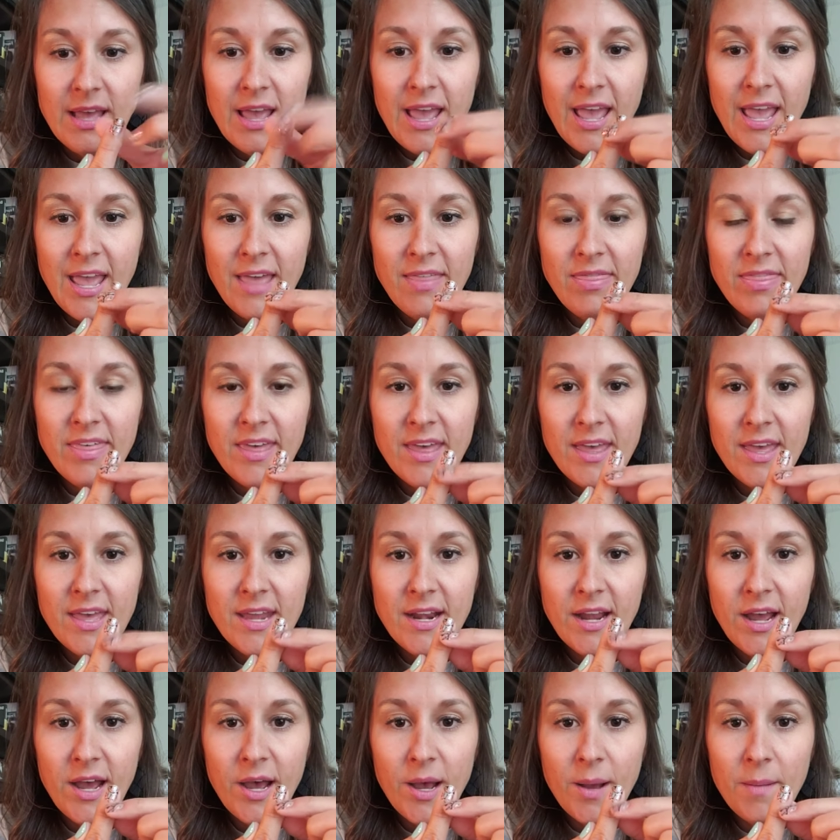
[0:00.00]
And then
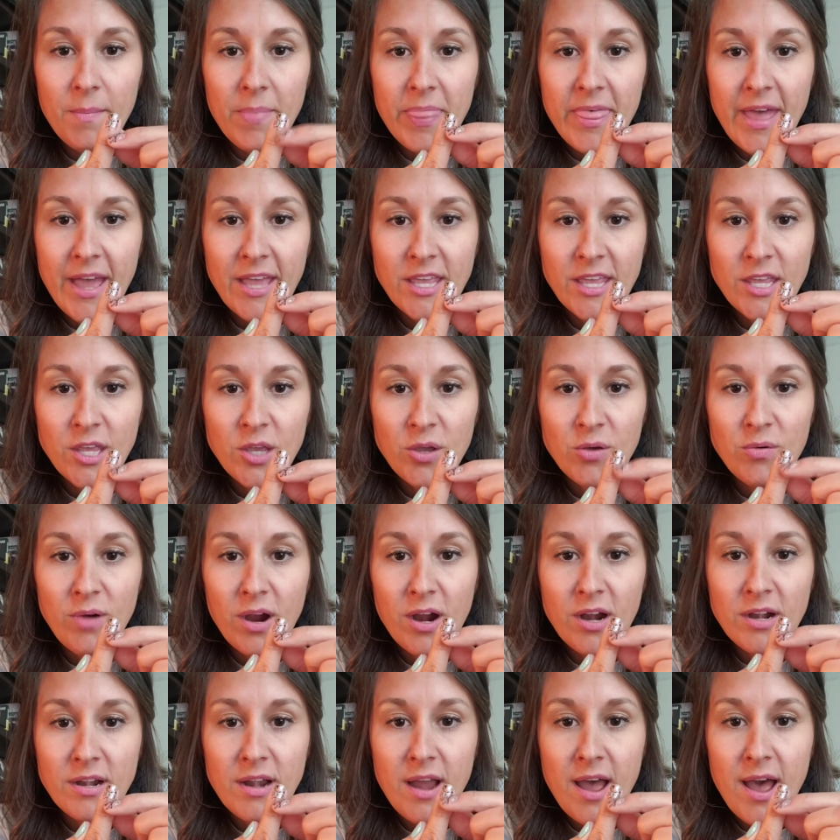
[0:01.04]
that you
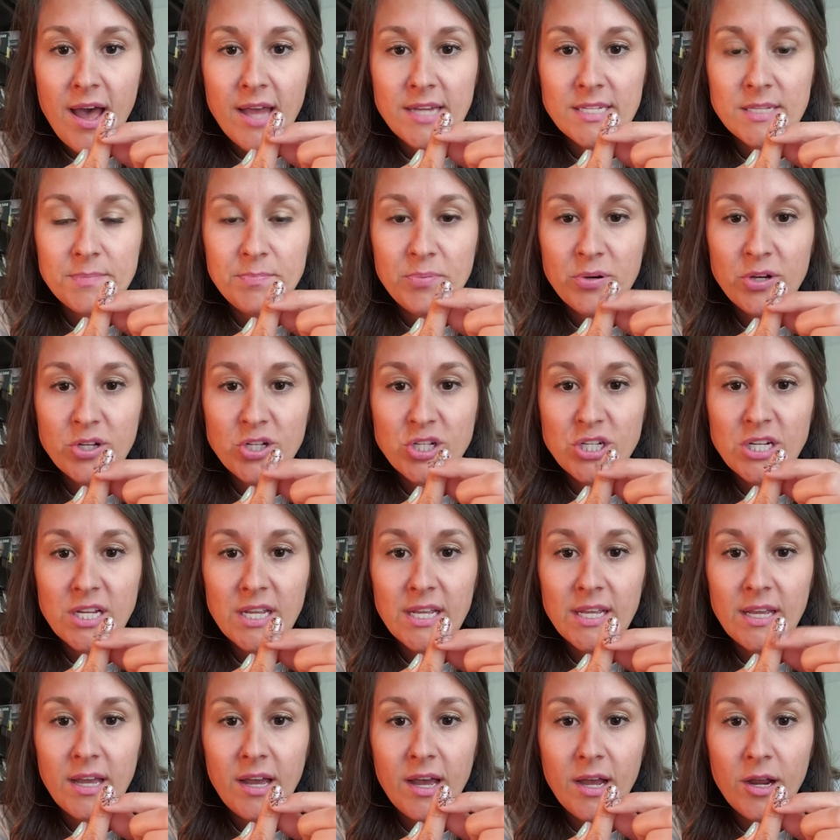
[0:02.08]
are not
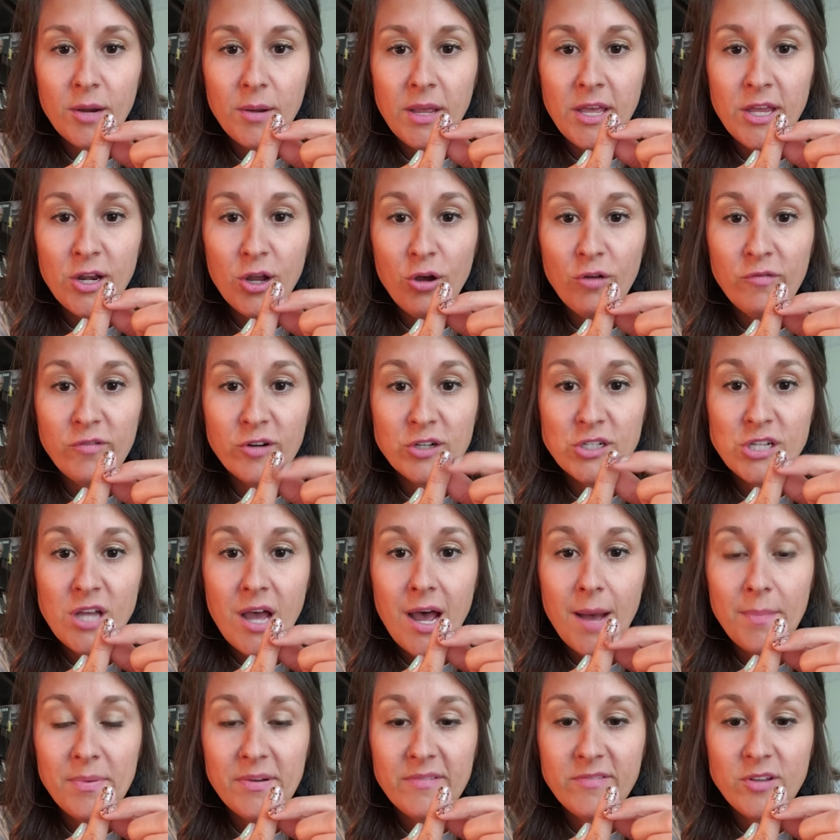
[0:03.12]
pushing it over
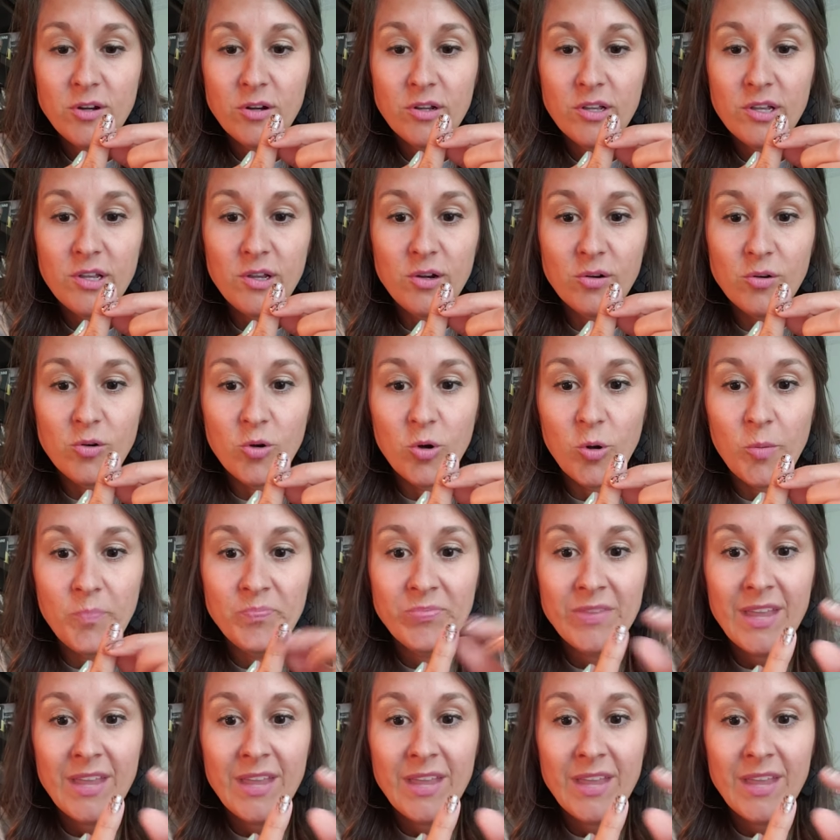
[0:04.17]
top of your cuticle.